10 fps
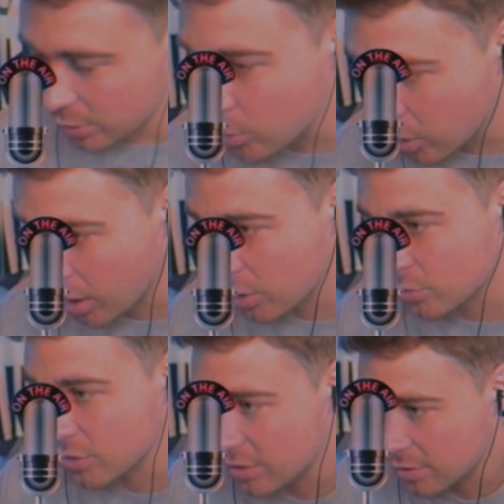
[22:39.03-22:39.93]
Allcott
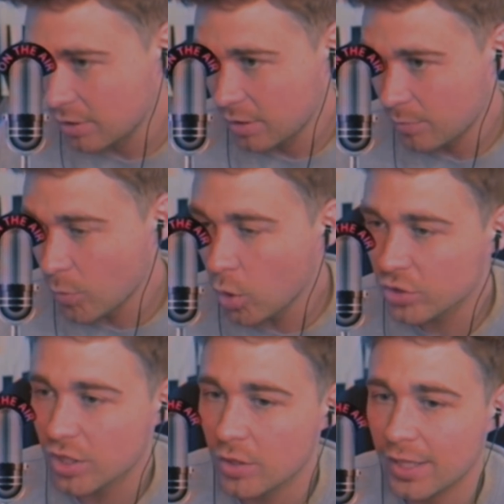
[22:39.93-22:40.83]
ultras
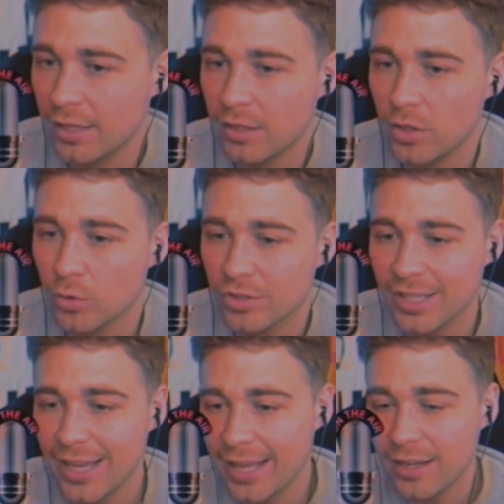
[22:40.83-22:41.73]
more so than you'll
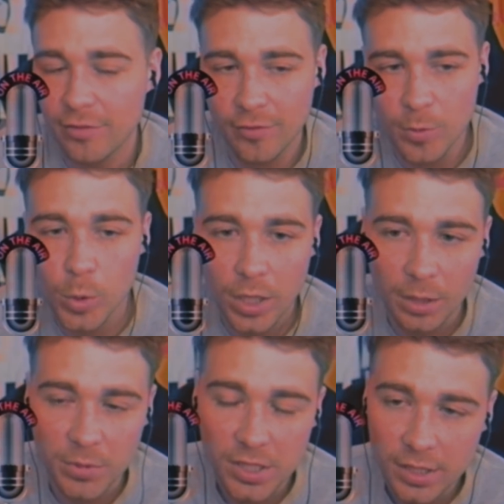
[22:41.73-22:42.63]
see at any other football club.